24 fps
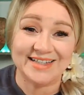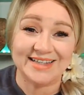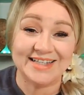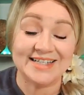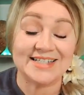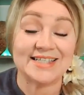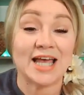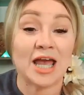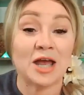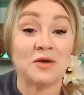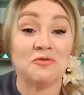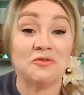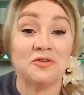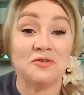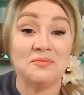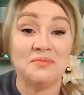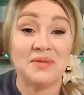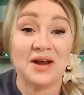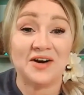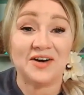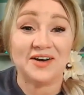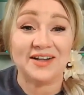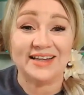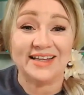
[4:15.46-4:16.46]
This came from
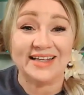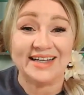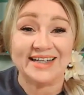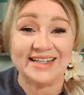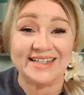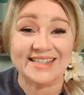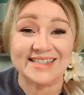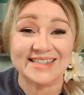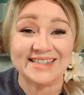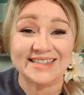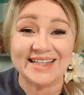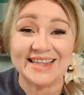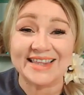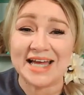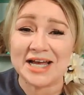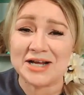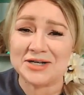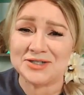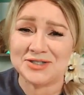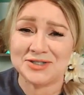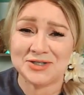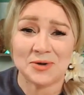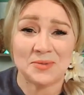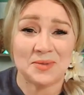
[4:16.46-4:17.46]
Marilise.
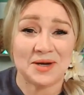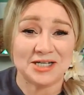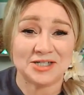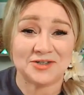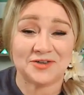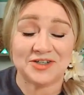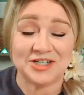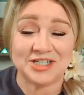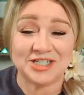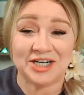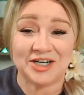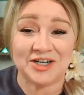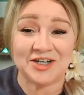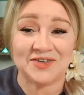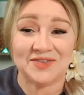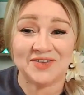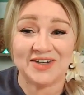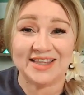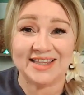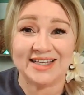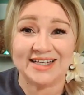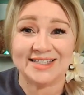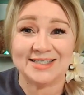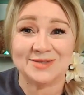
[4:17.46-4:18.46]
Thanks so much for sharing
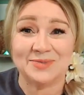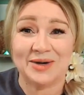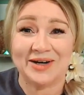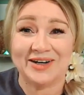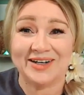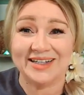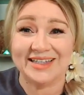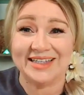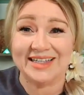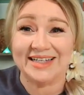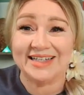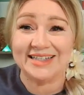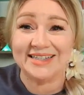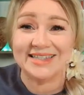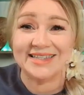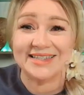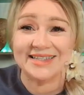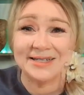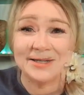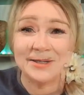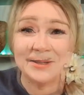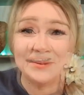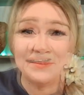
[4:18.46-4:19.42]
with us, Marilise.